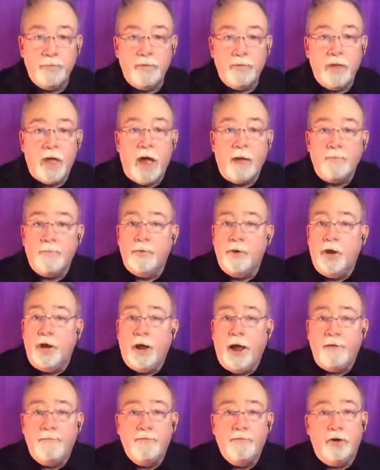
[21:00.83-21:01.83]

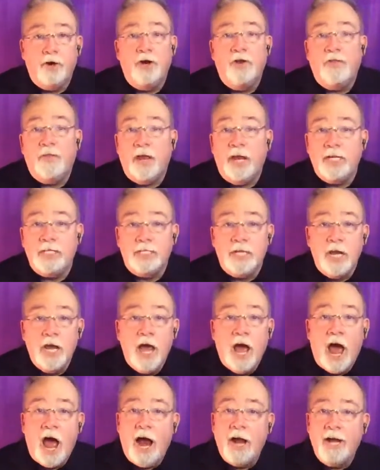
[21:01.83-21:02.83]
I've learned things
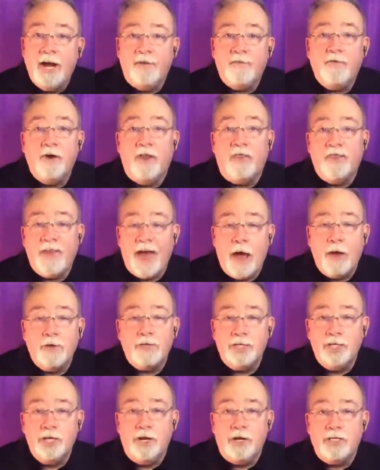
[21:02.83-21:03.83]
I never in
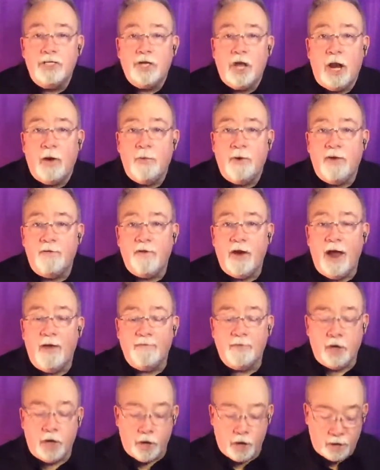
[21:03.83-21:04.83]
1,000 years thought I would ever have
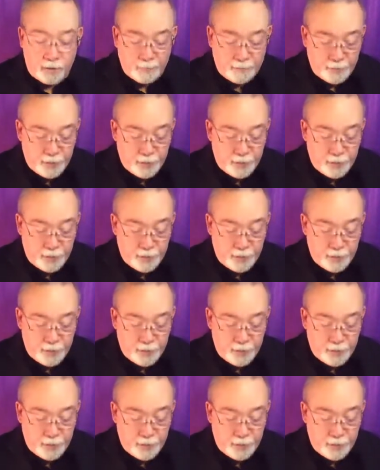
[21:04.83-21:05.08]
to learn.